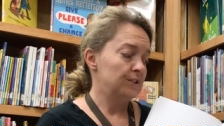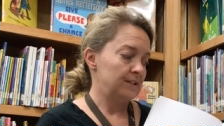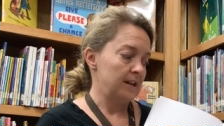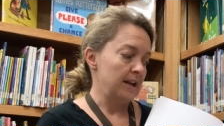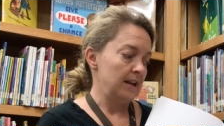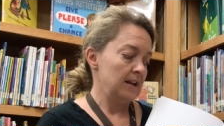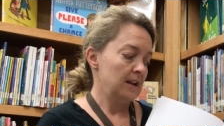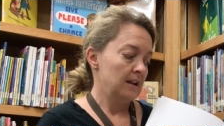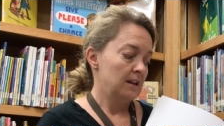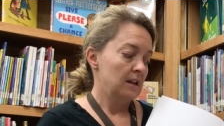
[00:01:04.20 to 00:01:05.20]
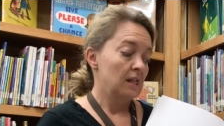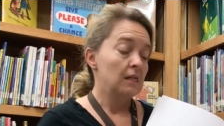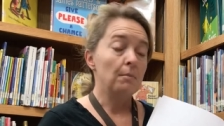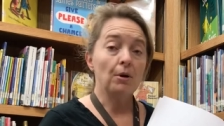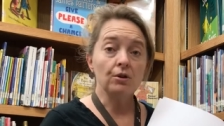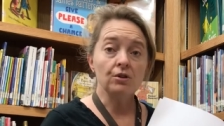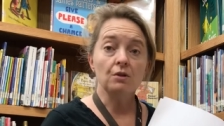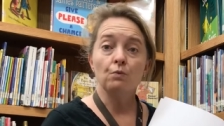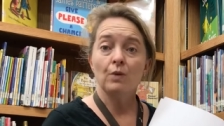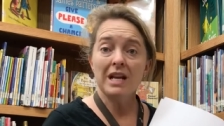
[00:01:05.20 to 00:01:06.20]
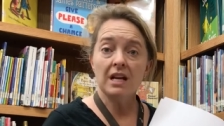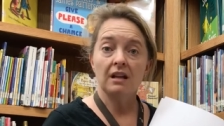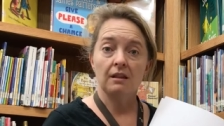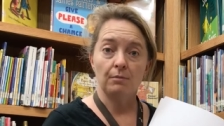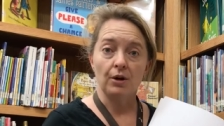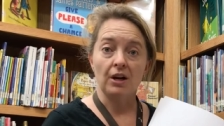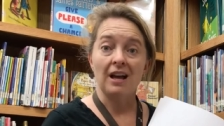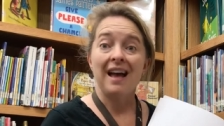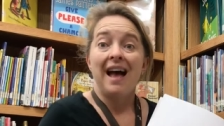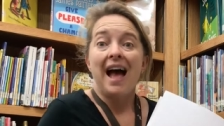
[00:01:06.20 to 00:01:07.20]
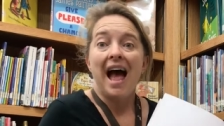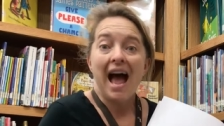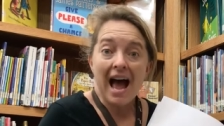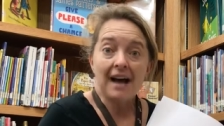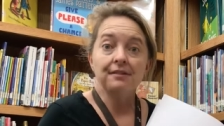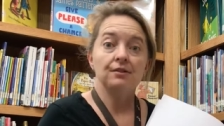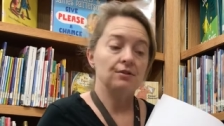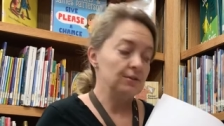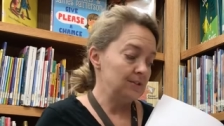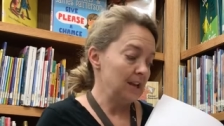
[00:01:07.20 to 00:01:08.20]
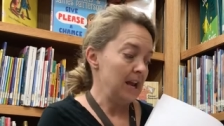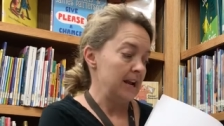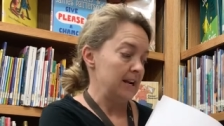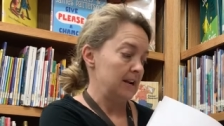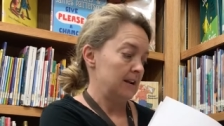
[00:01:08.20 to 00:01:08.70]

say, the person reading the book has to say,